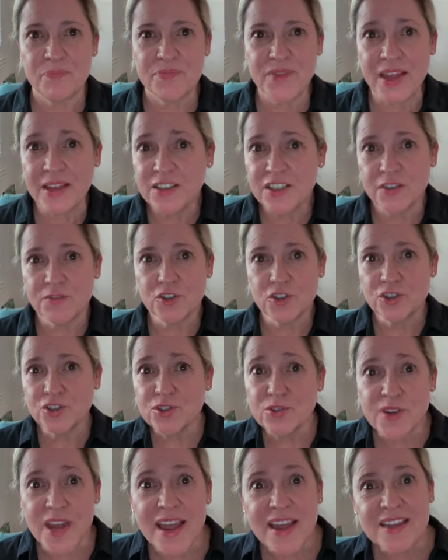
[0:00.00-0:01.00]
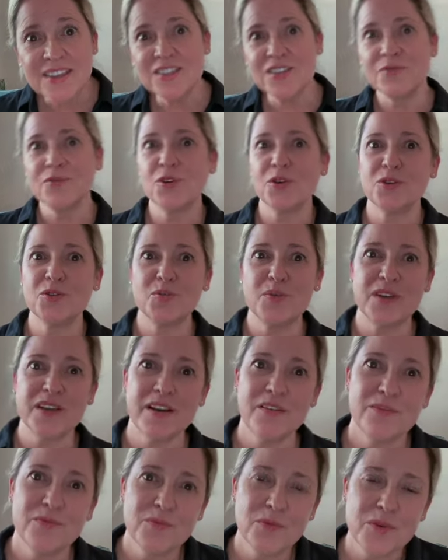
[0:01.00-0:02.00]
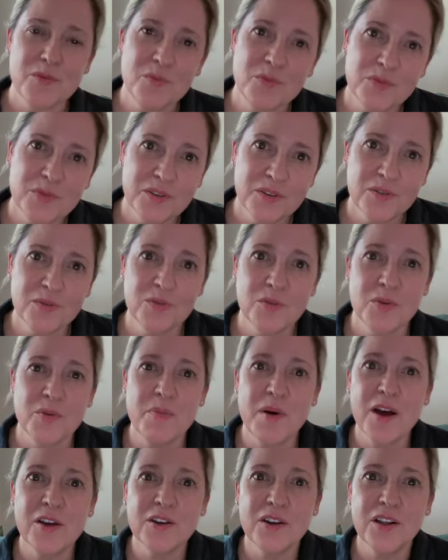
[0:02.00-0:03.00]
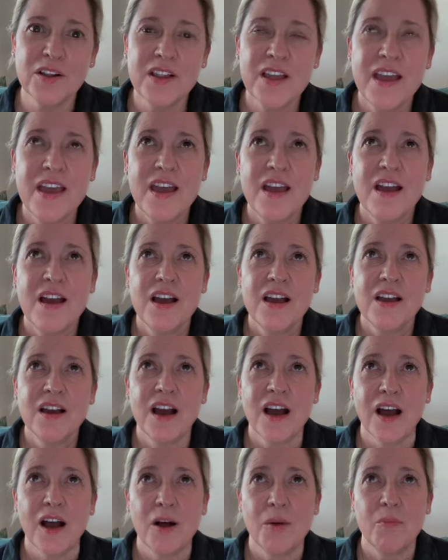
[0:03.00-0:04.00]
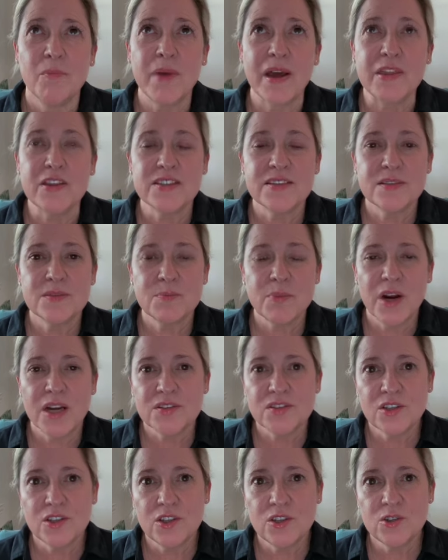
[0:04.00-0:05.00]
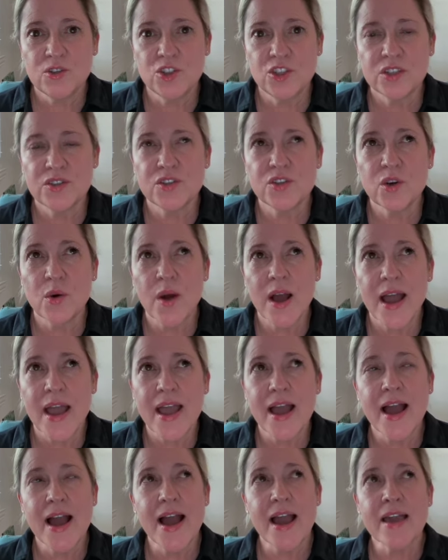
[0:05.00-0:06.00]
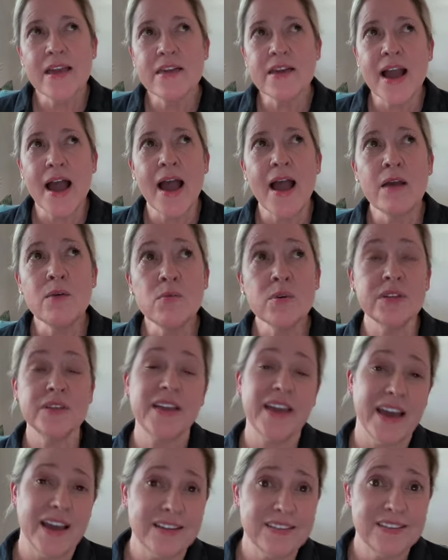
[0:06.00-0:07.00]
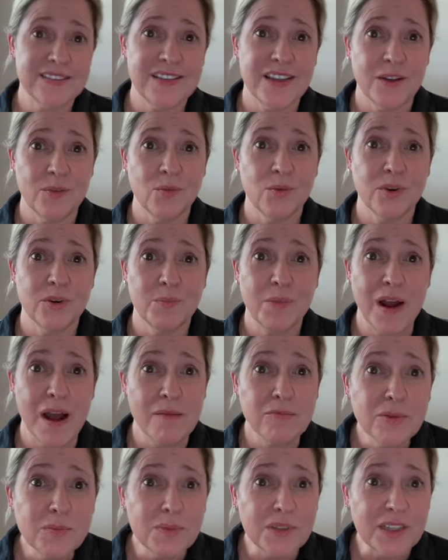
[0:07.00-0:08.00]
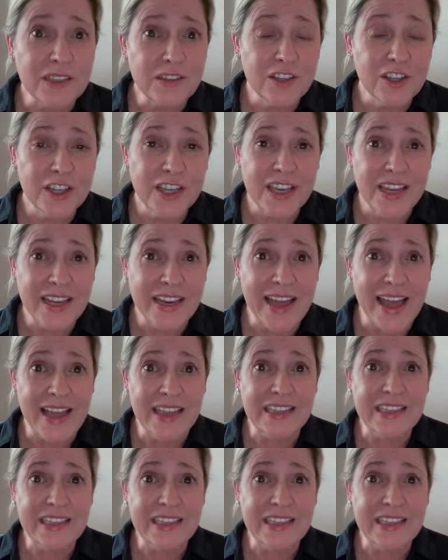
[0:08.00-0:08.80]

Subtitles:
end after 2 days. And of course, we have rebuttal by this prosecution. So I would guess that we're probably looking at